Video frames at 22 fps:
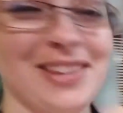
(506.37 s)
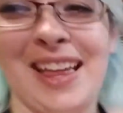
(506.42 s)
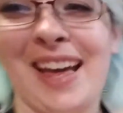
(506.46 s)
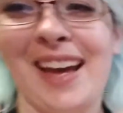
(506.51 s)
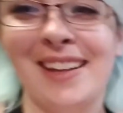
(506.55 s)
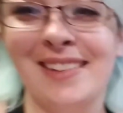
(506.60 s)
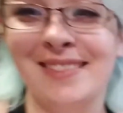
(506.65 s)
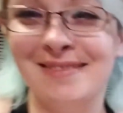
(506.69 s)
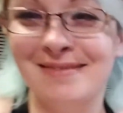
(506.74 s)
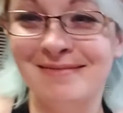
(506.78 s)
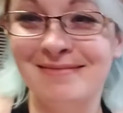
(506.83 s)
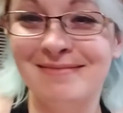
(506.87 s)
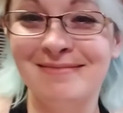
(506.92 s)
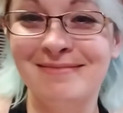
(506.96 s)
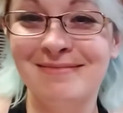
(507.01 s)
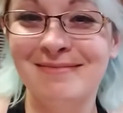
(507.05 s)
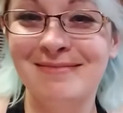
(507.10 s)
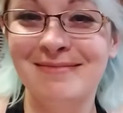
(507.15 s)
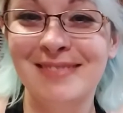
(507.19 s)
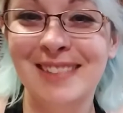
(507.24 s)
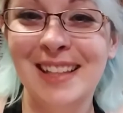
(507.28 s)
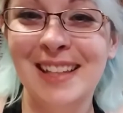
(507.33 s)
that.
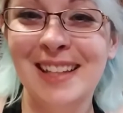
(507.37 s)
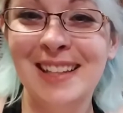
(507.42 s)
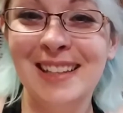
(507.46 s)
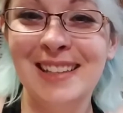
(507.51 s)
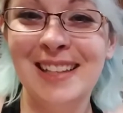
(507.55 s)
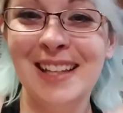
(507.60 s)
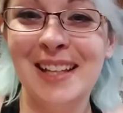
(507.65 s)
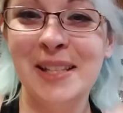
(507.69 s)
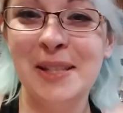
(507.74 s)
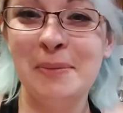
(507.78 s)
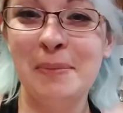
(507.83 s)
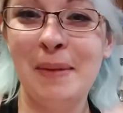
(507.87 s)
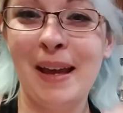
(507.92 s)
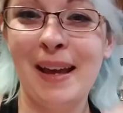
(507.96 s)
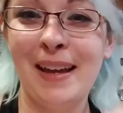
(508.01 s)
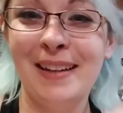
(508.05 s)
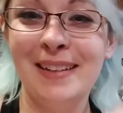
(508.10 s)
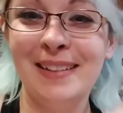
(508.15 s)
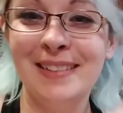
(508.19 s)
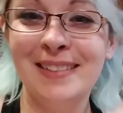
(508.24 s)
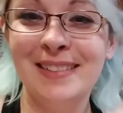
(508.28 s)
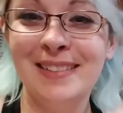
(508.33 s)
That's
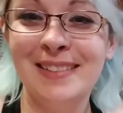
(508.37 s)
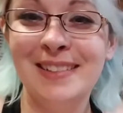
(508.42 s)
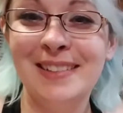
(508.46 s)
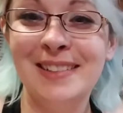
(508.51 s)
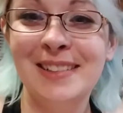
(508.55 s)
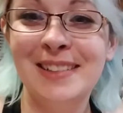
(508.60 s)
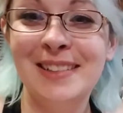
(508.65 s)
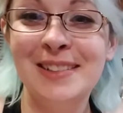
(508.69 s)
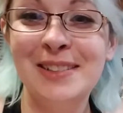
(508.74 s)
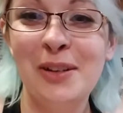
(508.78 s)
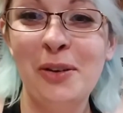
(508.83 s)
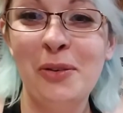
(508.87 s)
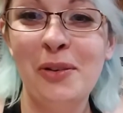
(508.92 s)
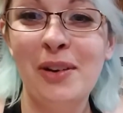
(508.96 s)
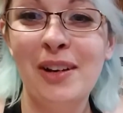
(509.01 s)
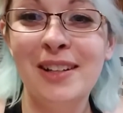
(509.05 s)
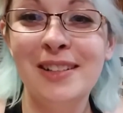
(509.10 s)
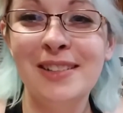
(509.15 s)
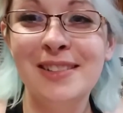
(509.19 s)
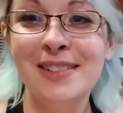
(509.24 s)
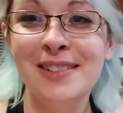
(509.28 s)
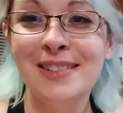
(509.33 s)
bad. Don't
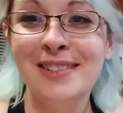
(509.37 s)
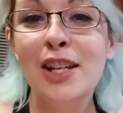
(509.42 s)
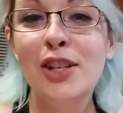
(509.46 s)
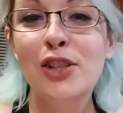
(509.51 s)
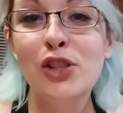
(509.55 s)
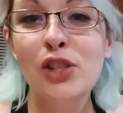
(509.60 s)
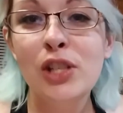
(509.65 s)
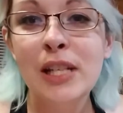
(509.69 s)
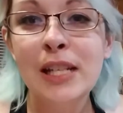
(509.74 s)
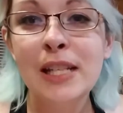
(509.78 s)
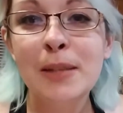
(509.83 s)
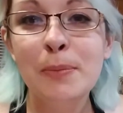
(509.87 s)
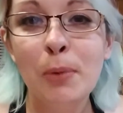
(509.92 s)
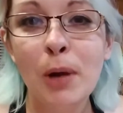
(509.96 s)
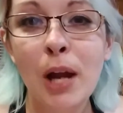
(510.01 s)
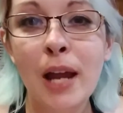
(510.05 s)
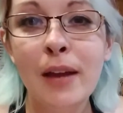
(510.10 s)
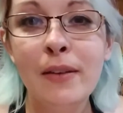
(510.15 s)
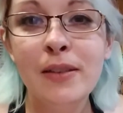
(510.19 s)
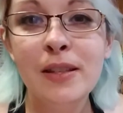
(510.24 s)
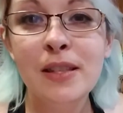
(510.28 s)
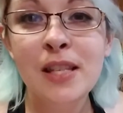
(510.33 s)
watch. She needs
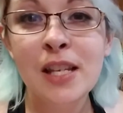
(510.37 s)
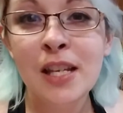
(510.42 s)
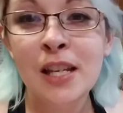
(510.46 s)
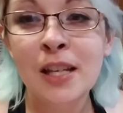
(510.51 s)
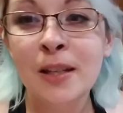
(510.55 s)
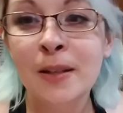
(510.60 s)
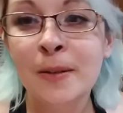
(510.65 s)
privacy.